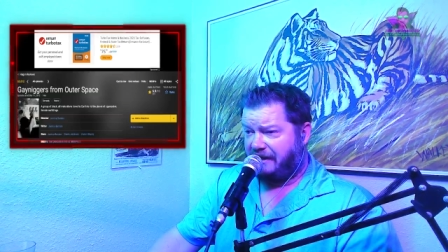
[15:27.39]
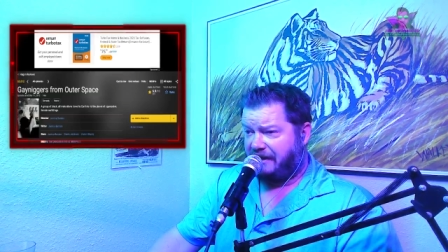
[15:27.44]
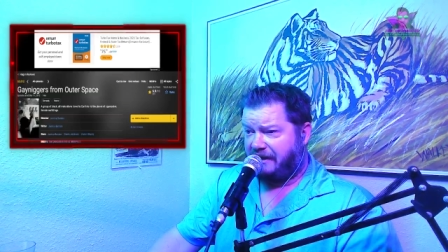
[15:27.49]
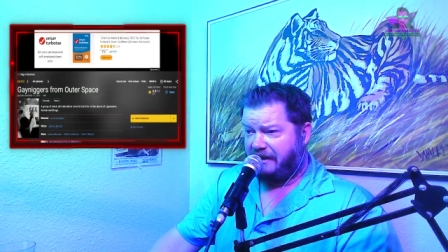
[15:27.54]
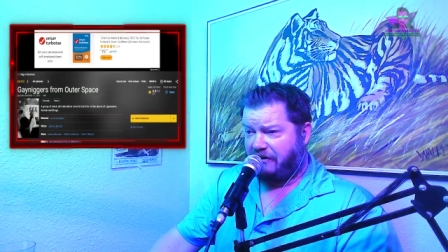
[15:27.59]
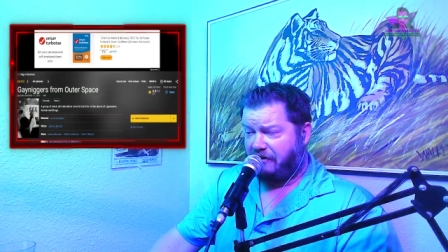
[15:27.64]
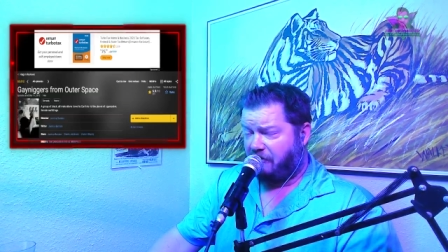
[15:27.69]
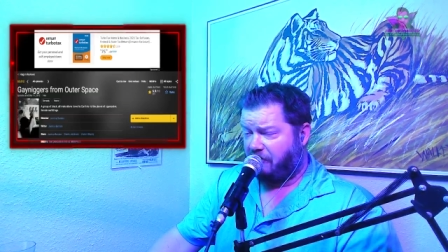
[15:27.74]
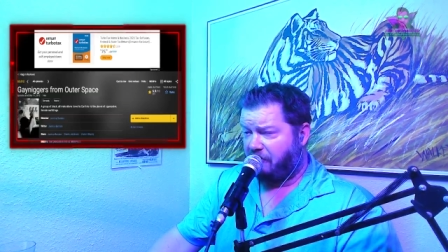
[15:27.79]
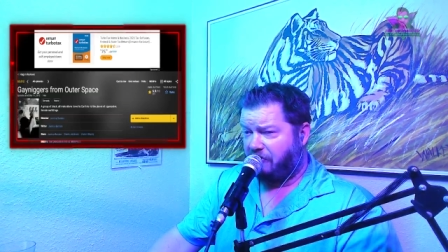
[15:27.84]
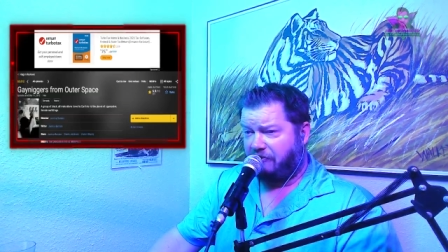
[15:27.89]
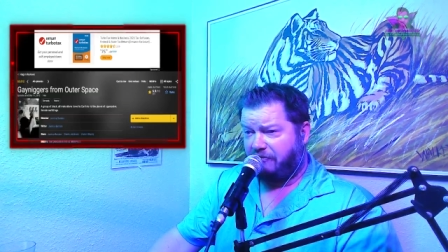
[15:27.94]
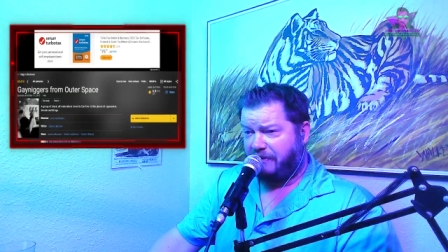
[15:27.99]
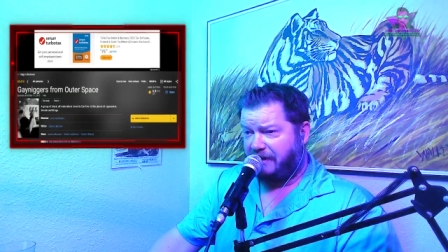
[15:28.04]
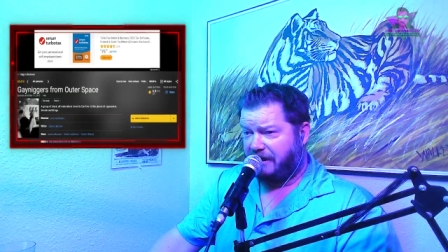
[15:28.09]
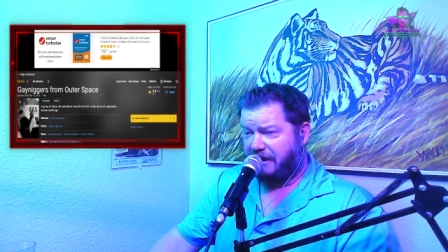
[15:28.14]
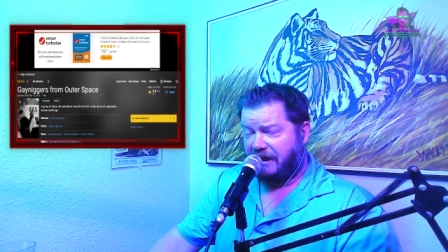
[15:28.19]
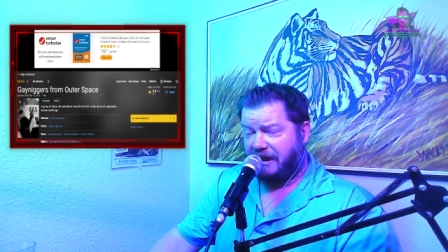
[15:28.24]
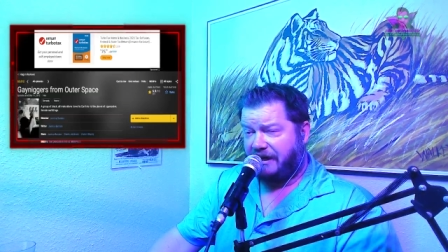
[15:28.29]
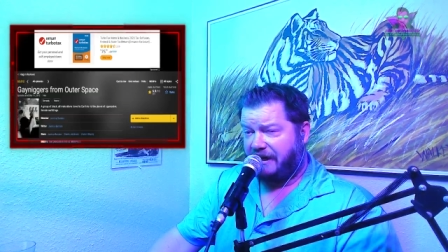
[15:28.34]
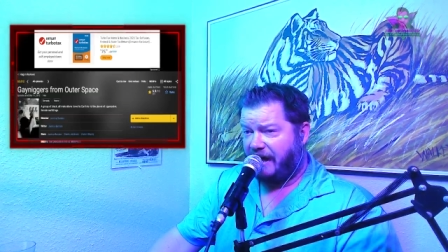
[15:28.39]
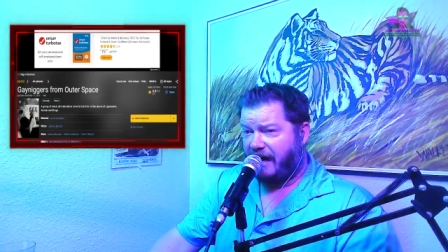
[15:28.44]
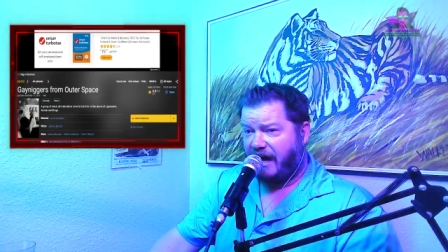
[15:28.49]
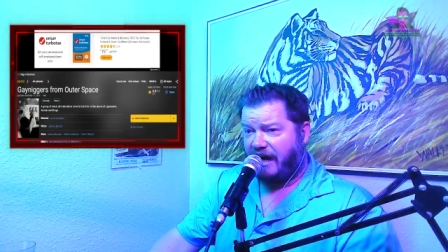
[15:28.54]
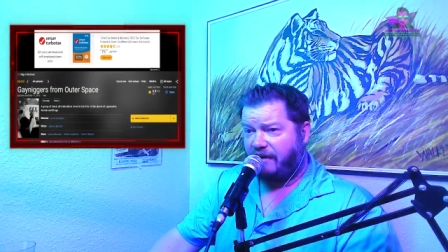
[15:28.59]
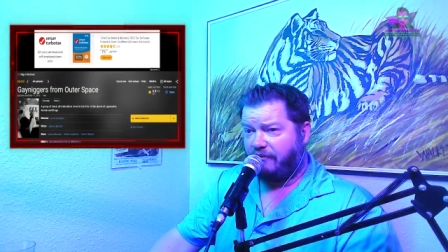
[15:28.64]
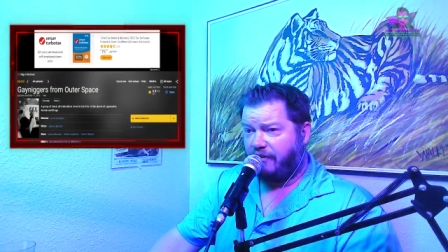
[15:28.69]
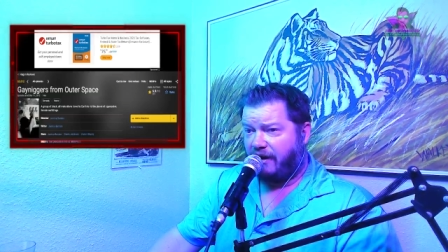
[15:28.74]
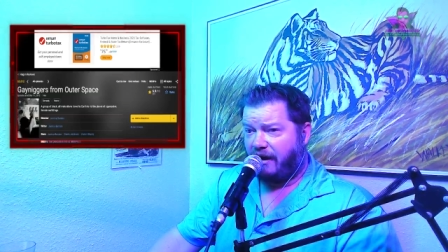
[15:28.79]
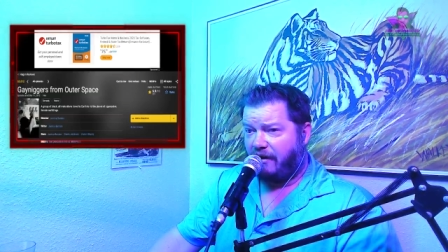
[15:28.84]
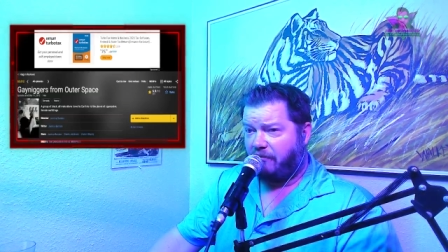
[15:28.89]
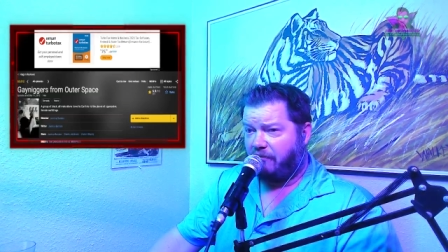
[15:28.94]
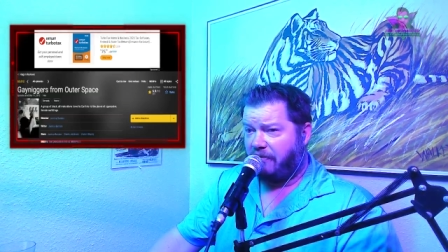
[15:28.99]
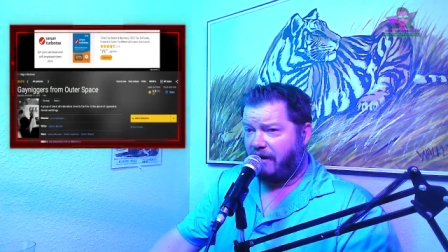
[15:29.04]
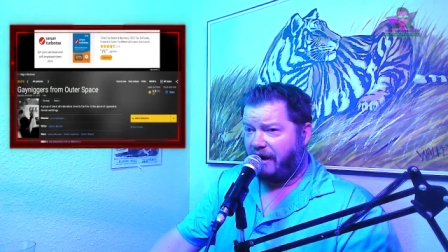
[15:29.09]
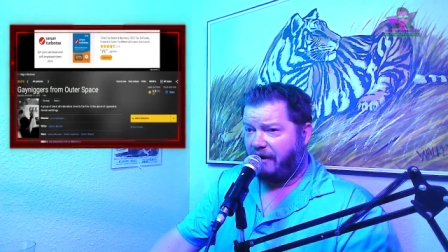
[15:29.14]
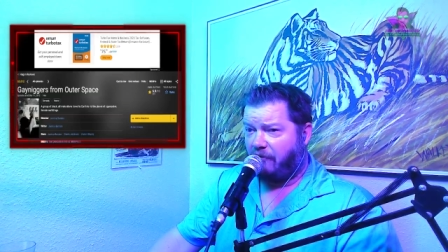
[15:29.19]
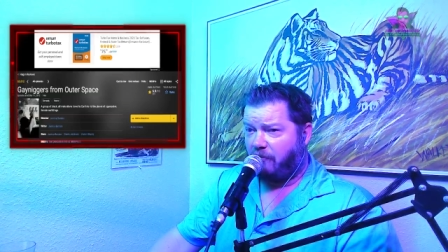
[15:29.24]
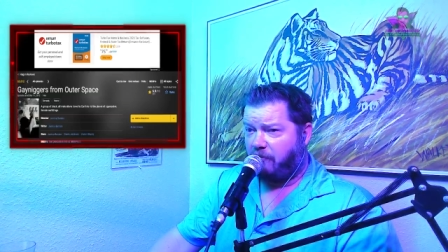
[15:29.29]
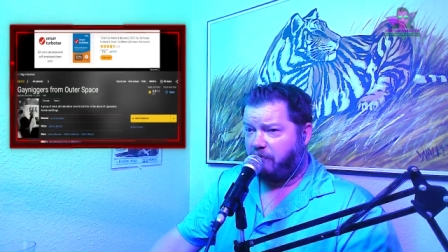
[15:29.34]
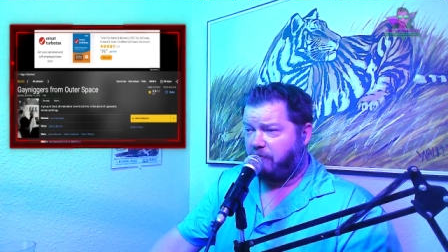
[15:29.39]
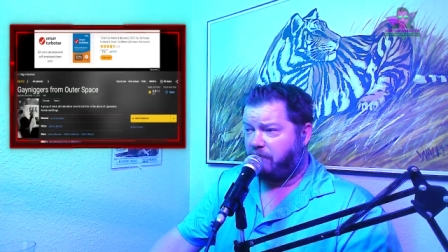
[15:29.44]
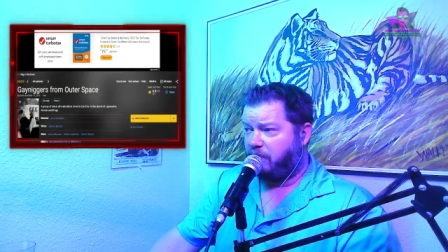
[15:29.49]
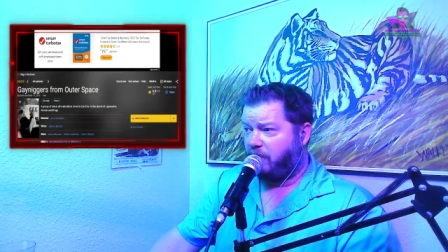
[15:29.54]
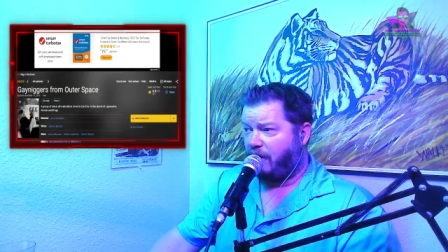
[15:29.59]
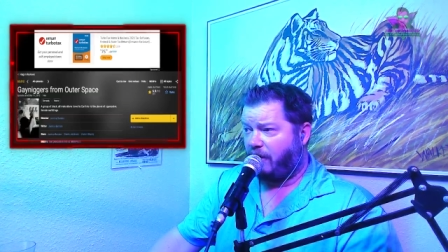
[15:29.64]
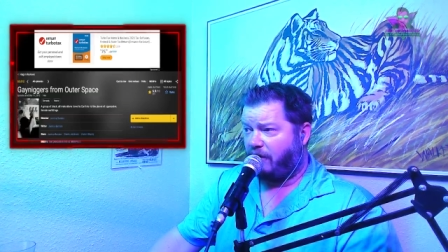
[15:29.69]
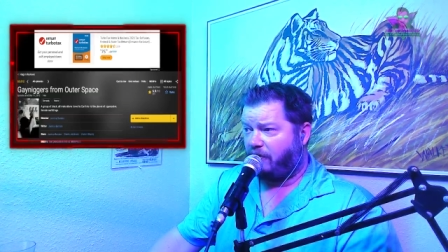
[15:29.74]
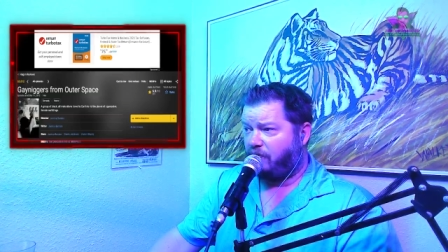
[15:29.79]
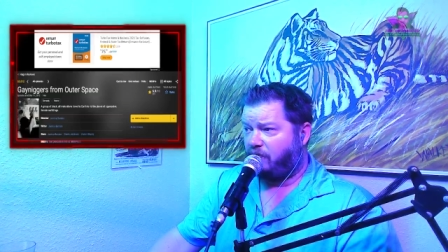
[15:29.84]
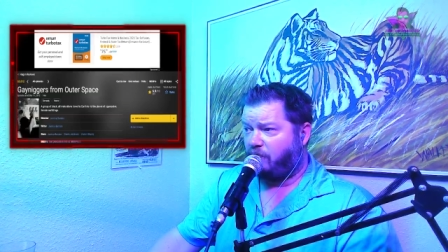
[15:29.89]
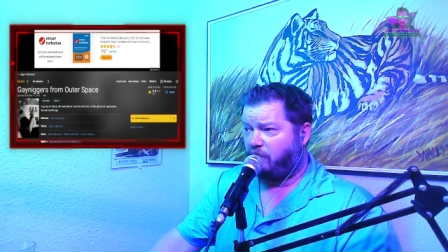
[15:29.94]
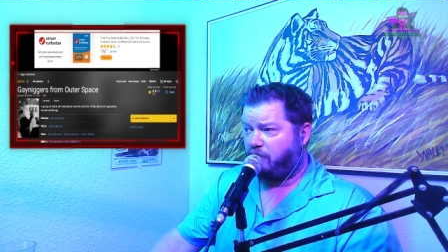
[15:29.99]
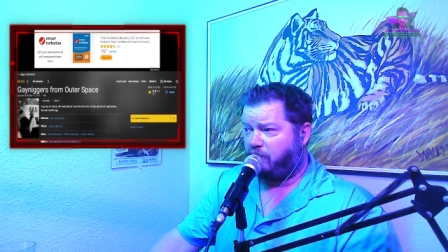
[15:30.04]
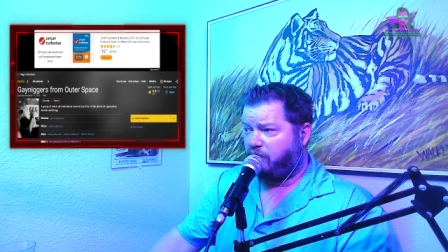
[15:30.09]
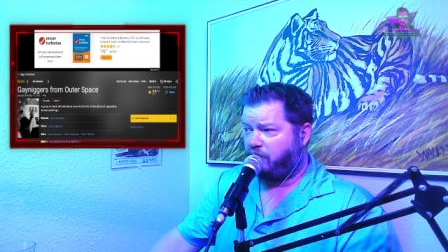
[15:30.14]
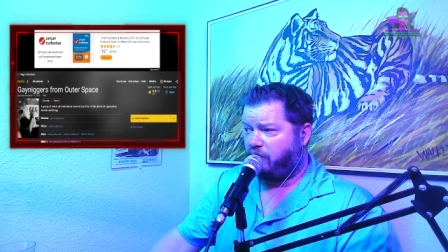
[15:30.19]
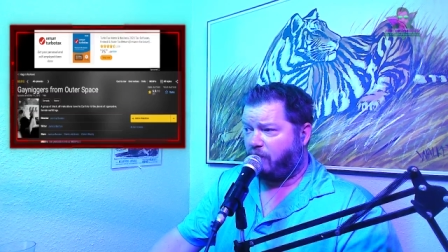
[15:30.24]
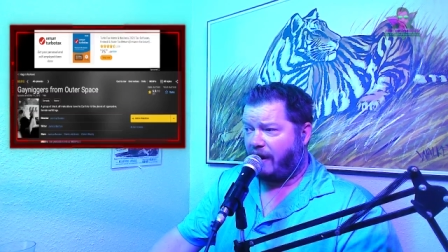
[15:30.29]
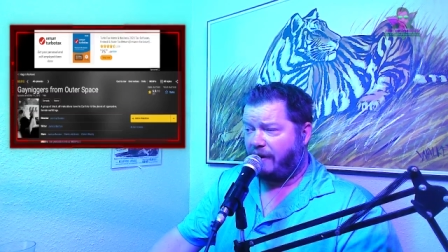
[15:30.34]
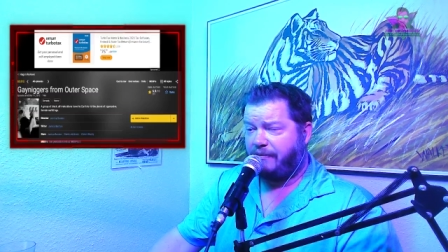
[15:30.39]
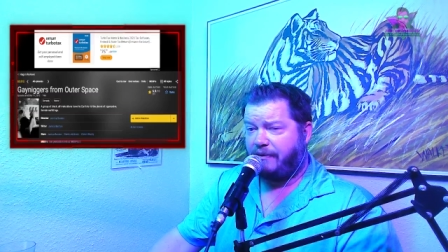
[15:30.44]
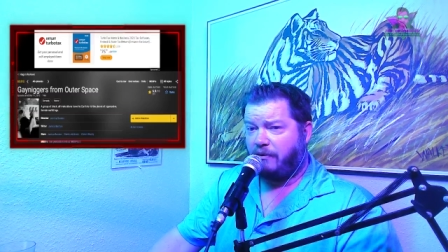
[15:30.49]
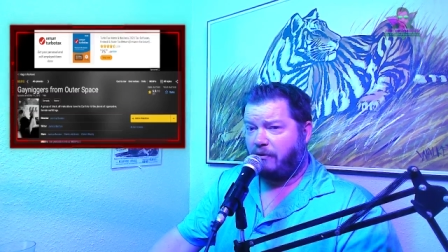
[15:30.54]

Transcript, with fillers: killed, being gunned down by white